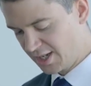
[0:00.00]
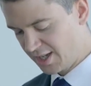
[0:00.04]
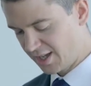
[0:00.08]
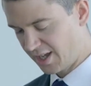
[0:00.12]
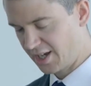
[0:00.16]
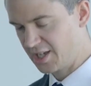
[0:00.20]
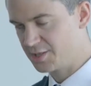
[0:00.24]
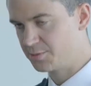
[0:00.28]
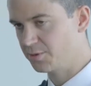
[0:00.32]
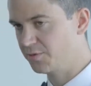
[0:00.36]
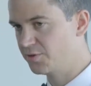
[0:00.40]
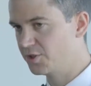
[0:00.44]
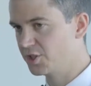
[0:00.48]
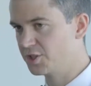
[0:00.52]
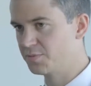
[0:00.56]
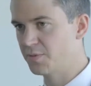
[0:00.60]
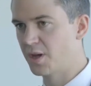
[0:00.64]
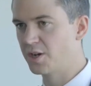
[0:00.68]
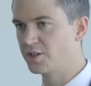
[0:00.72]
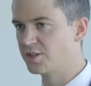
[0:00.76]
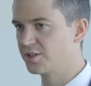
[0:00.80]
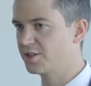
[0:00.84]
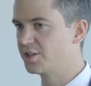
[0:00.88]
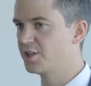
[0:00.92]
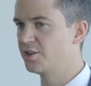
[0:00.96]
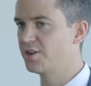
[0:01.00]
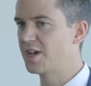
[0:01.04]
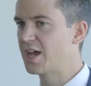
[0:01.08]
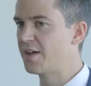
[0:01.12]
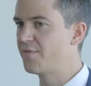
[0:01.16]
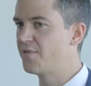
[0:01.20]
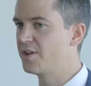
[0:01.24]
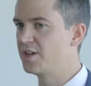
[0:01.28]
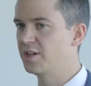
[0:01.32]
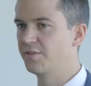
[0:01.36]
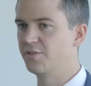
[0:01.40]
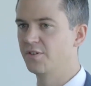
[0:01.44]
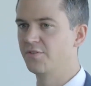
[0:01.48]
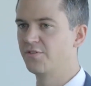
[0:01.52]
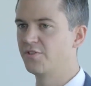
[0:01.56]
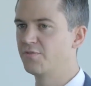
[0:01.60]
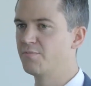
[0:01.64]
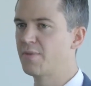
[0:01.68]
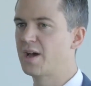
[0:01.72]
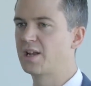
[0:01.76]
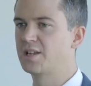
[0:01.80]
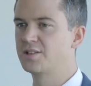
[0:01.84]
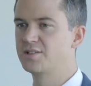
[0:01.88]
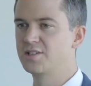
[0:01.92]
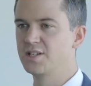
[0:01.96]
And as we've just mentioned, they don't have any of the
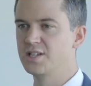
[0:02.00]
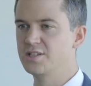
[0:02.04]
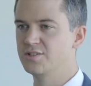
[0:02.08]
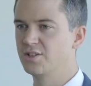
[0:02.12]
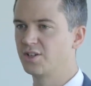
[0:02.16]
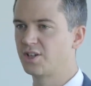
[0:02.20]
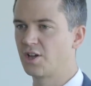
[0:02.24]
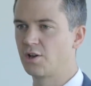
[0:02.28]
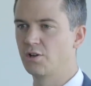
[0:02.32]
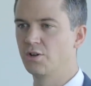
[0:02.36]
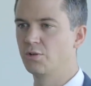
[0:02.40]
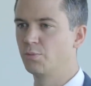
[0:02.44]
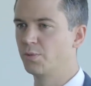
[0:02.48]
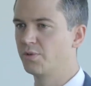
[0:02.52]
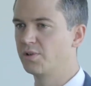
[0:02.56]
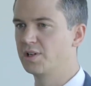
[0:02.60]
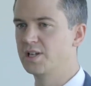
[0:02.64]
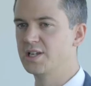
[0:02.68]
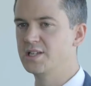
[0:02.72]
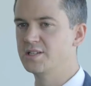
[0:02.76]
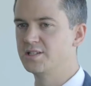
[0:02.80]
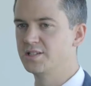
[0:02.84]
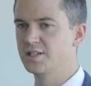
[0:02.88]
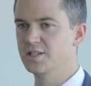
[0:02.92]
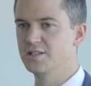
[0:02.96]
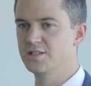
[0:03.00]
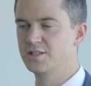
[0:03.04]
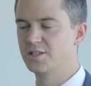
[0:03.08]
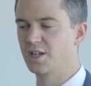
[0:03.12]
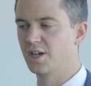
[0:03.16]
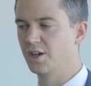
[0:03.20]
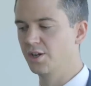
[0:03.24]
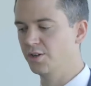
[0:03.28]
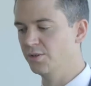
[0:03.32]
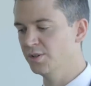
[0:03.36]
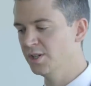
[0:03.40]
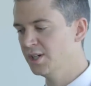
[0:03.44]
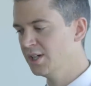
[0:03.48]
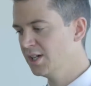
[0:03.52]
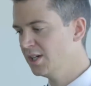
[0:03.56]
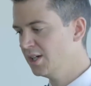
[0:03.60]
formalities that go along with the leases, so